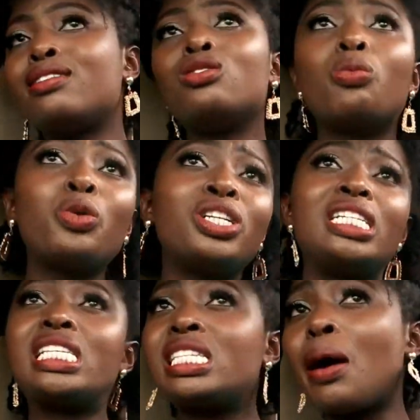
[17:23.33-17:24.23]
nobody
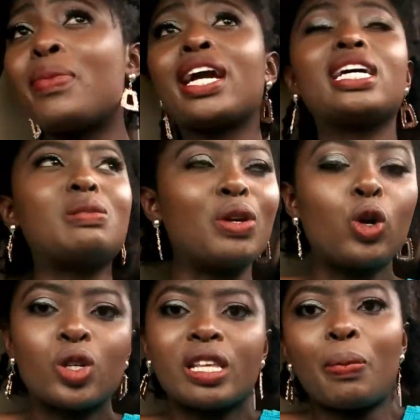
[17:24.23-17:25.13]
disturbing us,
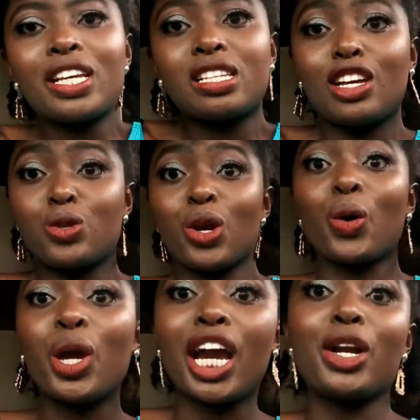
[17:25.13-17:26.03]
because the places that we are
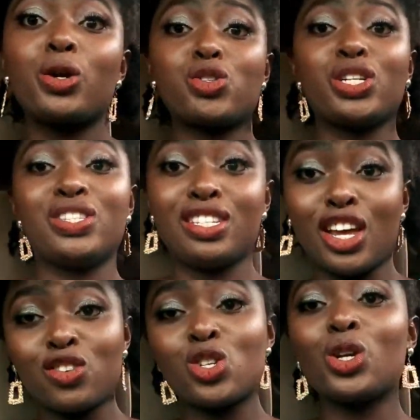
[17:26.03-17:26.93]
going are not
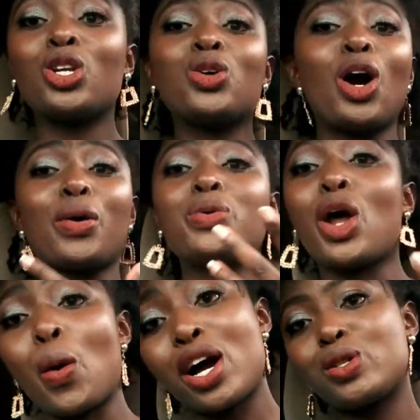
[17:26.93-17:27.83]
residential, you know,
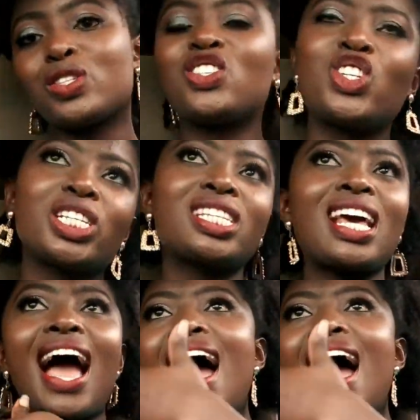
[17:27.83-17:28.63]
hakuna watu. It's just